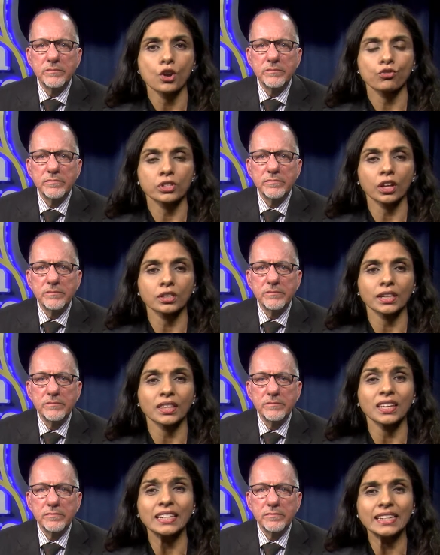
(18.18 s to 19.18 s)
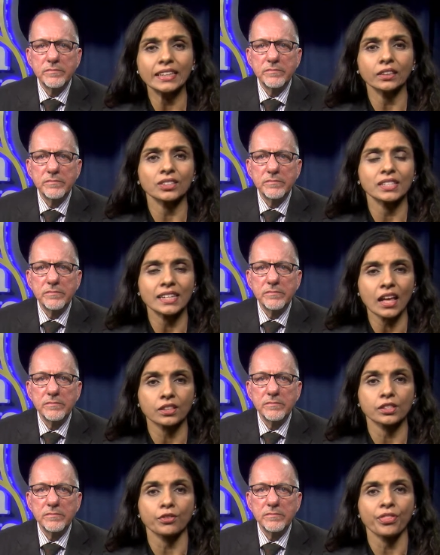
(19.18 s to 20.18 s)
Speaker 1: resulting in the needless
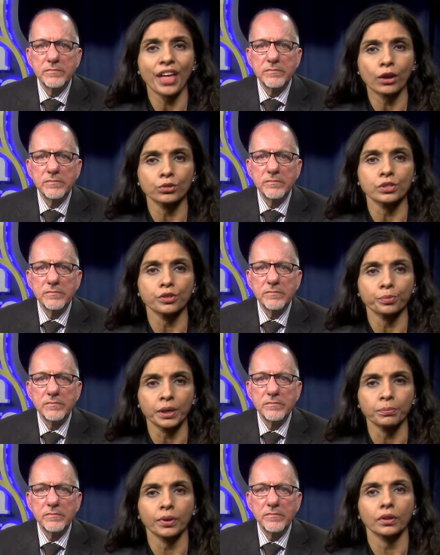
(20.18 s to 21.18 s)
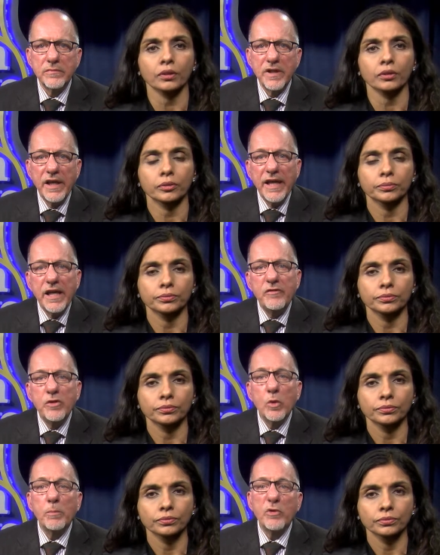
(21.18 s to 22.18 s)
deaths of thousands of people.
Speaker 2: If
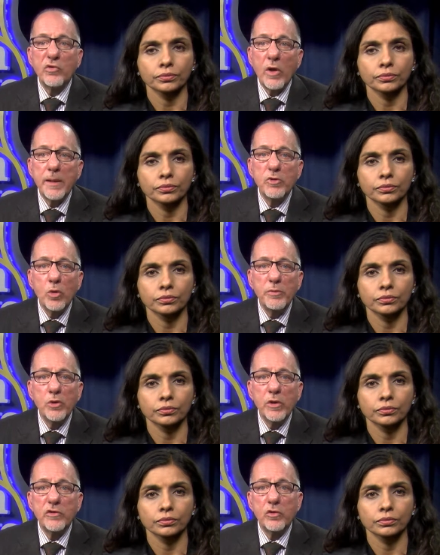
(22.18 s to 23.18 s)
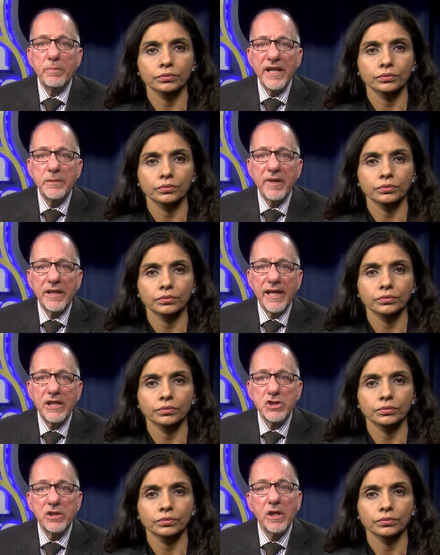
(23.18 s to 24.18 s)
you are prescribed opioids or pain
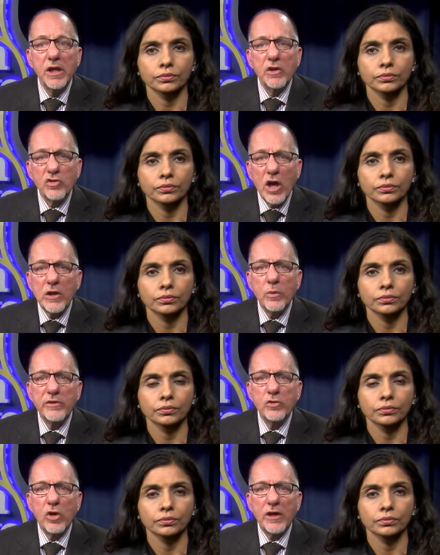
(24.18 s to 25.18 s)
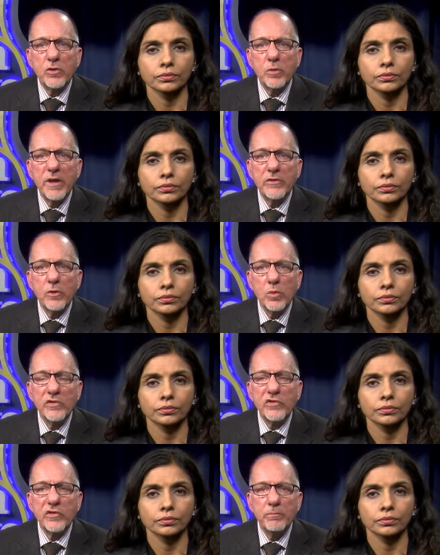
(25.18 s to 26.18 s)
medication, talk with your doctor about the
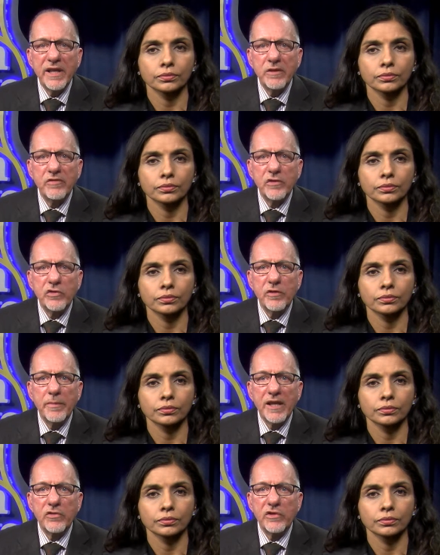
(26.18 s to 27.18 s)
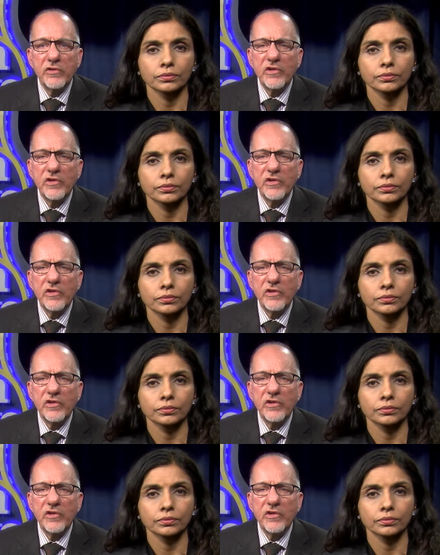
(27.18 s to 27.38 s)
risks and benefits of the medicines